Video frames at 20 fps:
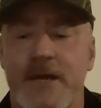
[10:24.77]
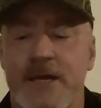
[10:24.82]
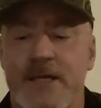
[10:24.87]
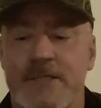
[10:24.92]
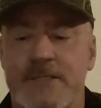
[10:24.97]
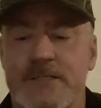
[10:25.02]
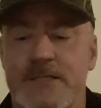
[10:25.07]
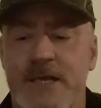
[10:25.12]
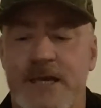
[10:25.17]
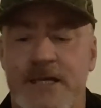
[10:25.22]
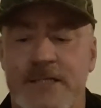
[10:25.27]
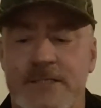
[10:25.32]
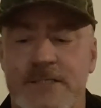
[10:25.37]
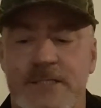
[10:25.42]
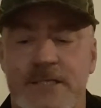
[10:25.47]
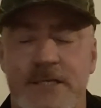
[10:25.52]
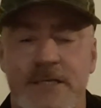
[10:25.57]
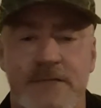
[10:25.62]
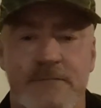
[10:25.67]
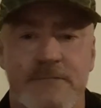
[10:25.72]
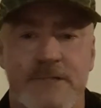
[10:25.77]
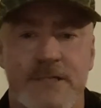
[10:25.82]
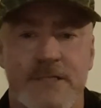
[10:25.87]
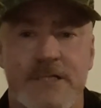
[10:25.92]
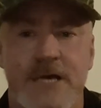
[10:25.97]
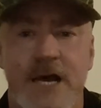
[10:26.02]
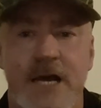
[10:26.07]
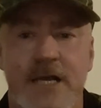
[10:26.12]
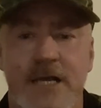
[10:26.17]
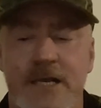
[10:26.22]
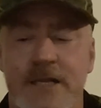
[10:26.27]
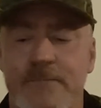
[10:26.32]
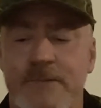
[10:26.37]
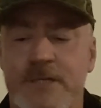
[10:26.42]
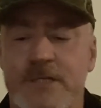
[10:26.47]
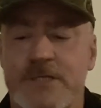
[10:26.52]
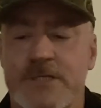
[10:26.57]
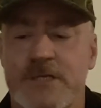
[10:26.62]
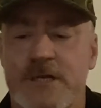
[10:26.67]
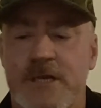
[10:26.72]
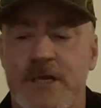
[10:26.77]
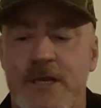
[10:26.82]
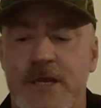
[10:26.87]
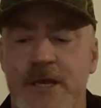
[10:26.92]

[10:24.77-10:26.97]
as the target image.